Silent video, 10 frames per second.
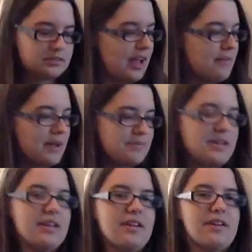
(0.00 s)
I might
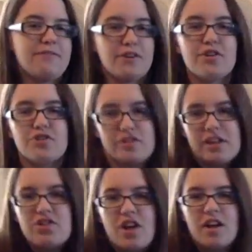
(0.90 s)
be a furniture
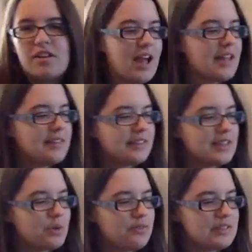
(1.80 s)
ninja. I think that's
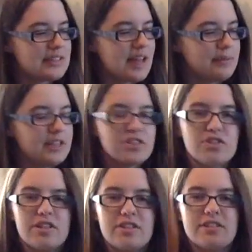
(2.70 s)
what we've established
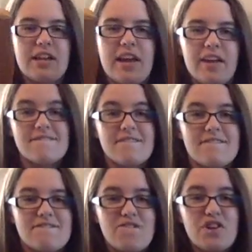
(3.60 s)
here today.
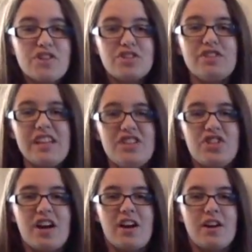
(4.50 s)
Furniture
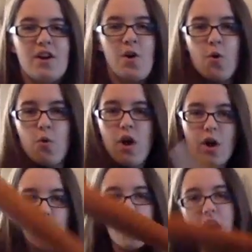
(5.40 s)
ninja! Wah,
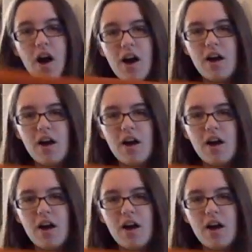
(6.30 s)
wah!